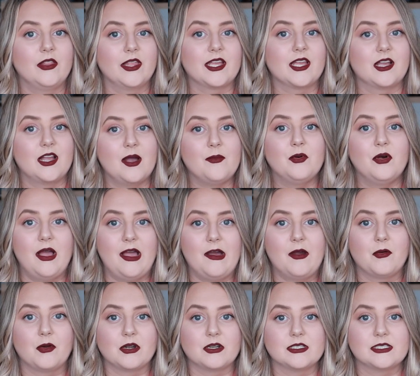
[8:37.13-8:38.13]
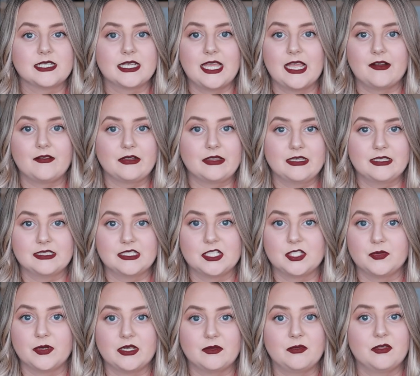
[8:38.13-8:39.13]
like a couple hours to get everything
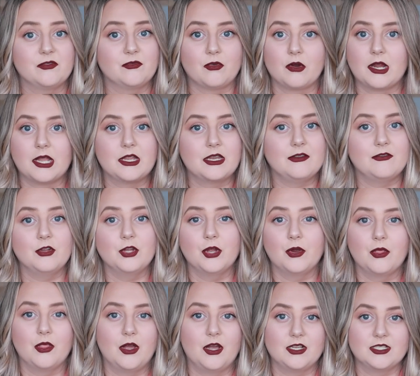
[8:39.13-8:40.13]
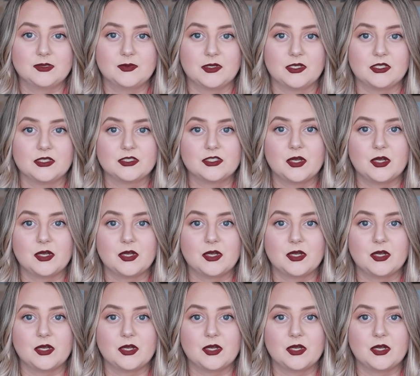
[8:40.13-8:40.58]
situated before I could even go to the hospital.